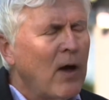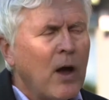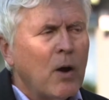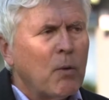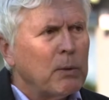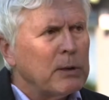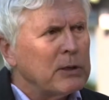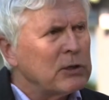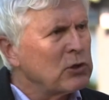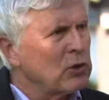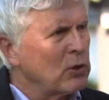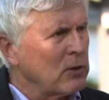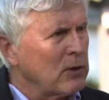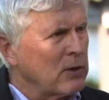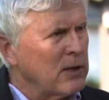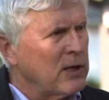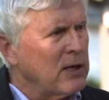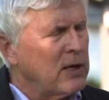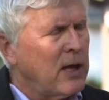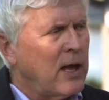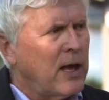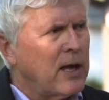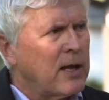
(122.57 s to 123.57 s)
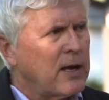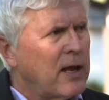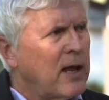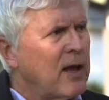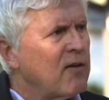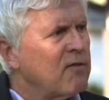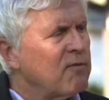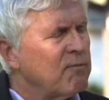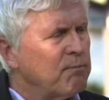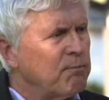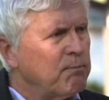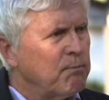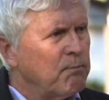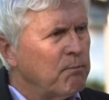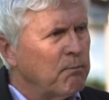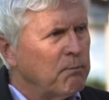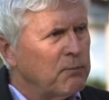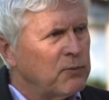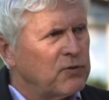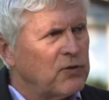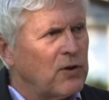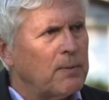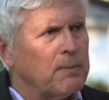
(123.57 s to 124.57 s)
We certainly can't have
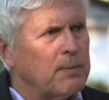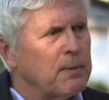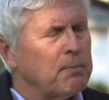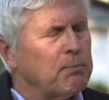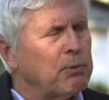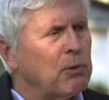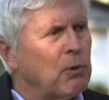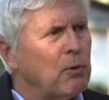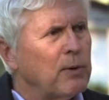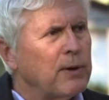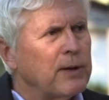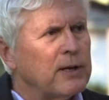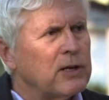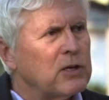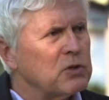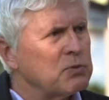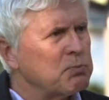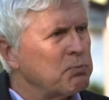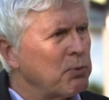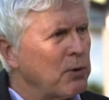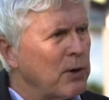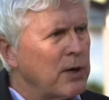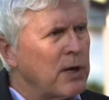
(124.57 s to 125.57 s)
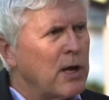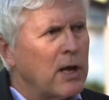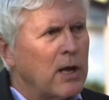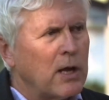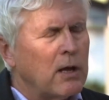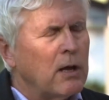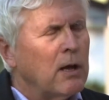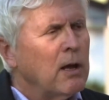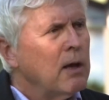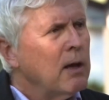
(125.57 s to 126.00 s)
some employees bringing